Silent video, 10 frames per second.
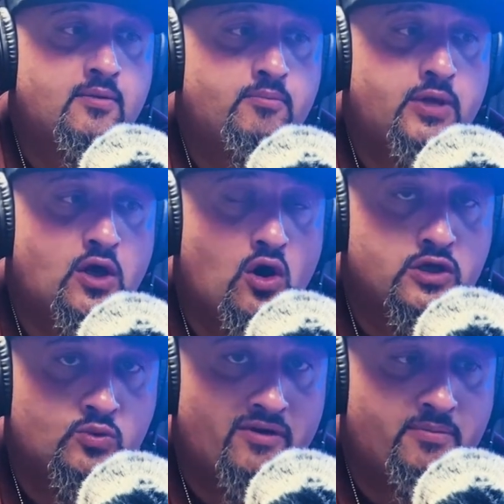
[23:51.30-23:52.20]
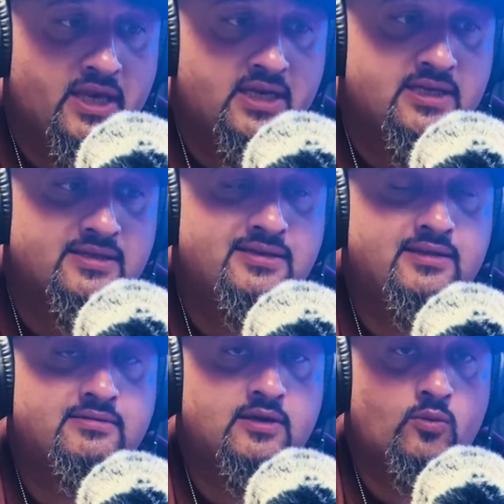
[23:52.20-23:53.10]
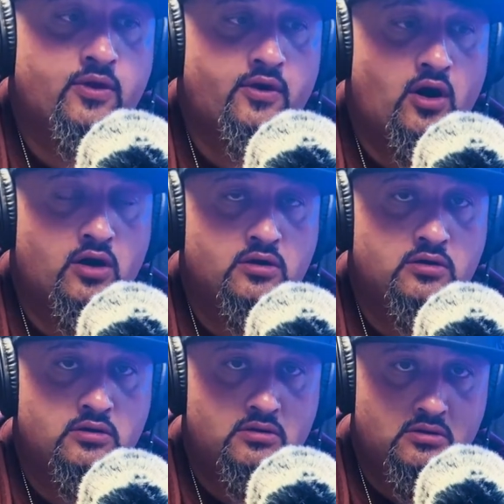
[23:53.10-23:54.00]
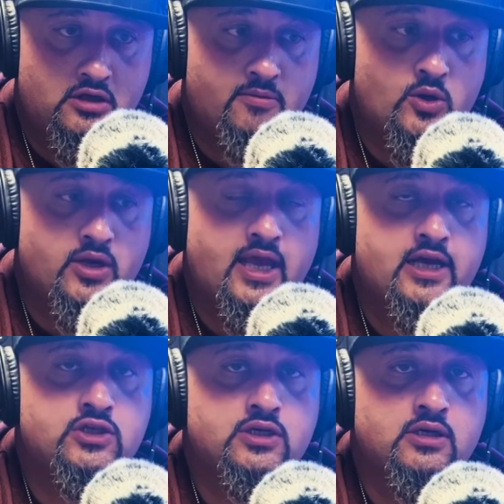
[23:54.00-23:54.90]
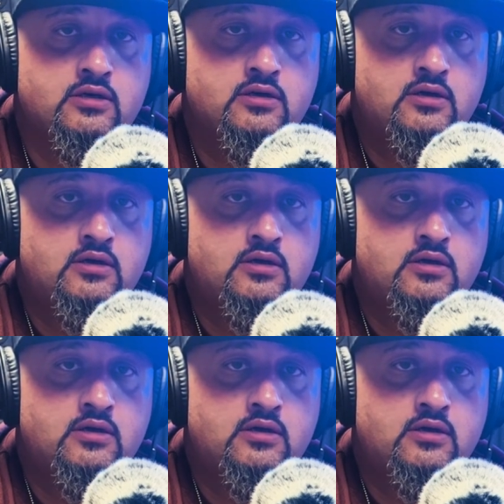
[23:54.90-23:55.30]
because we've been consistent with our communication,